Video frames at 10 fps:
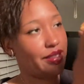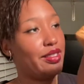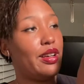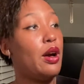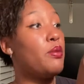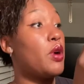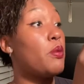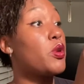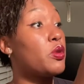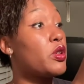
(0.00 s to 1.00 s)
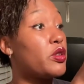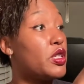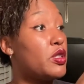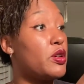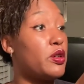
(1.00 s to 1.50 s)
I'm gonna learn these
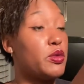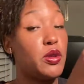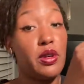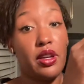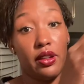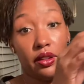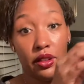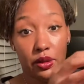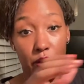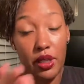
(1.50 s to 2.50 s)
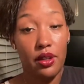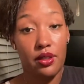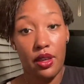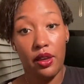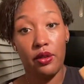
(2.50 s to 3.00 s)
terms, okay? Because
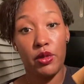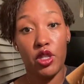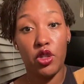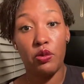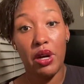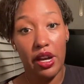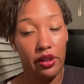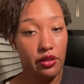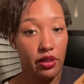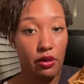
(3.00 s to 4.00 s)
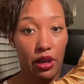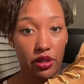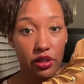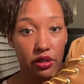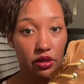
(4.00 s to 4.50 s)
I am a shoe buyer, so I
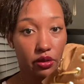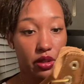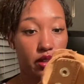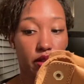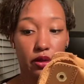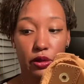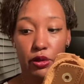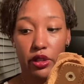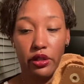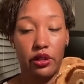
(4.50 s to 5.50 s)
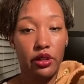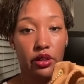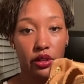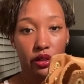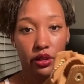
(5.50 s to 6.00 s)
should know these terms, but
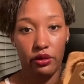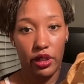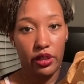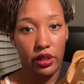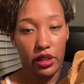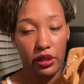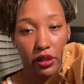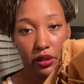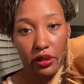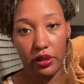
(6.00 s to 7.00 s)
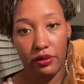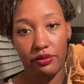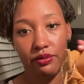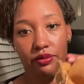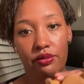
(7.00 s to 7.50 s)
right now I can't think of nothing.
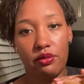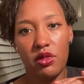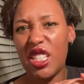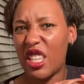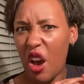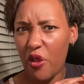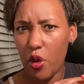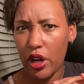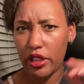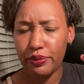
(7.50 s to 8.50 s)
Just got for work.